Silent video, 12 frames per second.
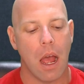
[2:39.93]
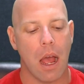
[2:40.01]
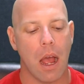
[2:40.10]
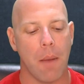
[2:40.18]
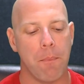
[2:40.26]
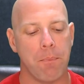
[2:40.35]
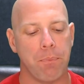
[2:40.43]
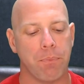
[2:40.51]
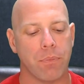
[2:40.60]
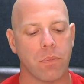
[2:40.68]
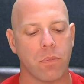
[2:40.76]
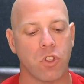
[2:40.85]
Um,
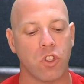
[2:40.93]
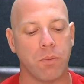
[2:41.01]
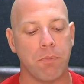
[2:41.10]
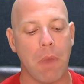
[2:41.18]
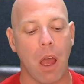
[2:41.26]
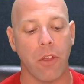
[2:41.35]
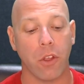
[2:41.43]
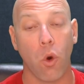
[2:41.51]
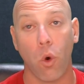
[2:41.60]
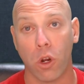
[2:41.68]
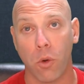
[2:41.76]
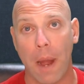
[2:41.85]
uh, the
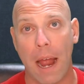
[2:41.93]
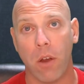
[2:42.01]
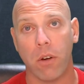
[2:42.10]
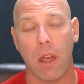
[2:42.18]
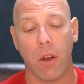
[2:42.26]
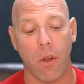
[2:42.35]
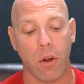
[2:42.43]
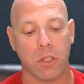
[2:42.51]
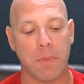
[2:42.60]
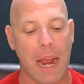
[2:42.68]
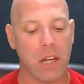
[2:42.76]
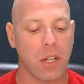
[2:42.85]
corner route uh, on a
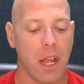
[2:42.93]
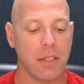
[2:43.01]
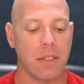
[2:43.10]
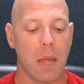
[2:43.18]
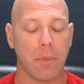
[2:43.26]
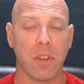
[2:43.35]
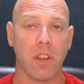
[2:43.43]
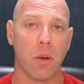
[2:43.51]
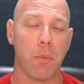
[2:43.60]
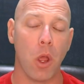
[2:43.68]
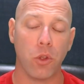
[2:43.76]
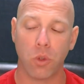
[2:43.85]
smash concept, and then
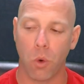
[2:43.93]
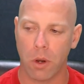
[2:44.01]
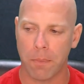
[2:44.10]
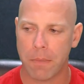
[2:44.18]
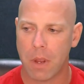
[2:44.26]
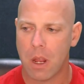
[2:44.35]
a post corner,